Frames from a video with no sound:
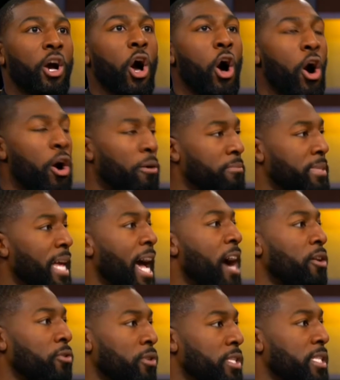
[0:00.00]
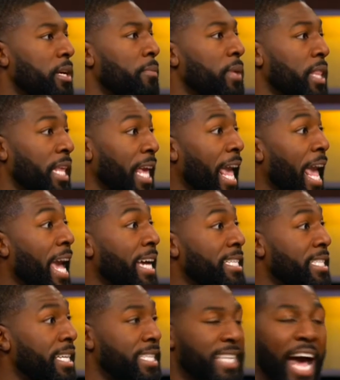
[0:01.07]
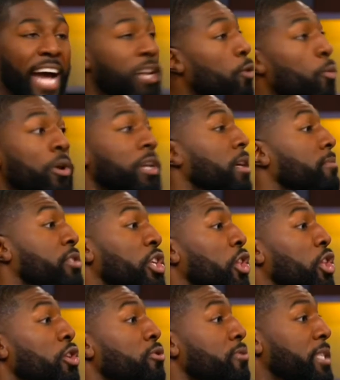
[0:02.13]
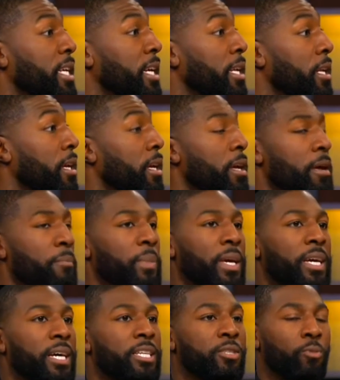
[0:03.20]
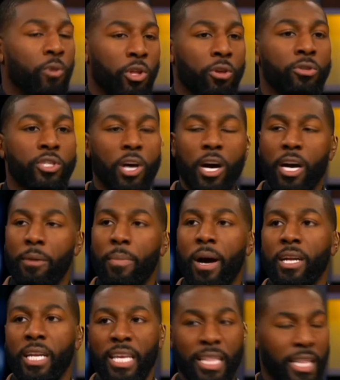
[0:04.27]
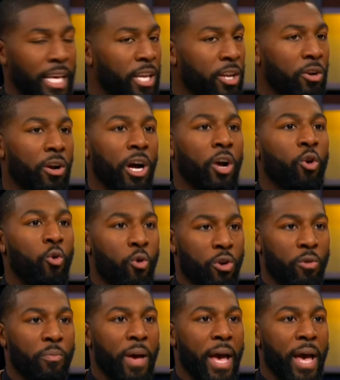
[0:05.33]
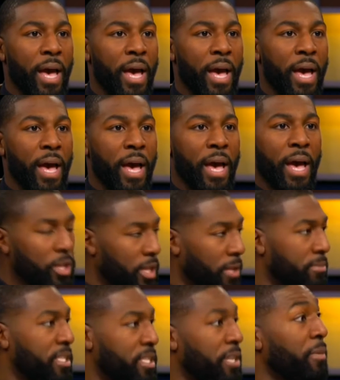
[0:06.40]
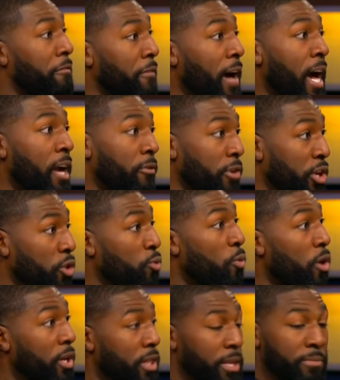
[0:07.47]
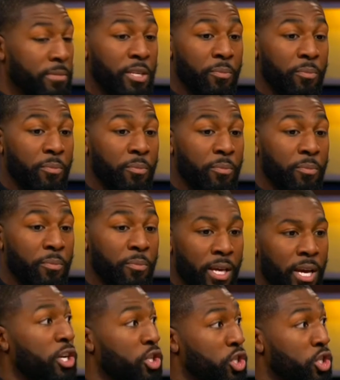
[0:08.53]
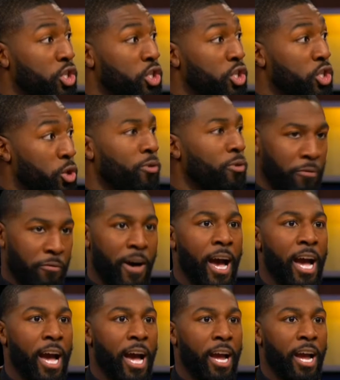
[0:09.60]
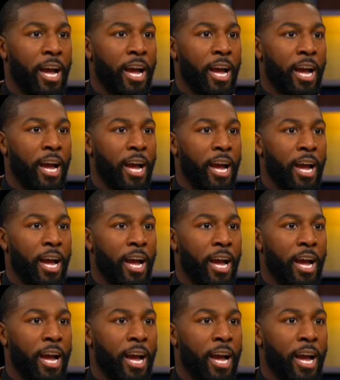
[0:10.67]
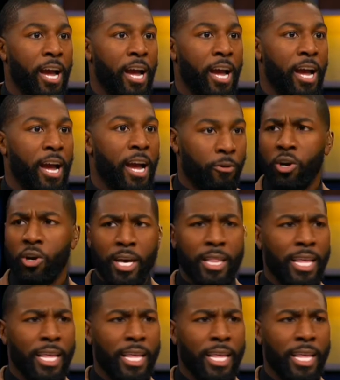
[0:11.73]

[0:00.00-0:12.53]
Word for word: calm down on some of the antics. I don't want him to lose it because when you talk about a leader, a quarterback, you want them to be fiery. You want them to be controlled fiery though. You don't want them to show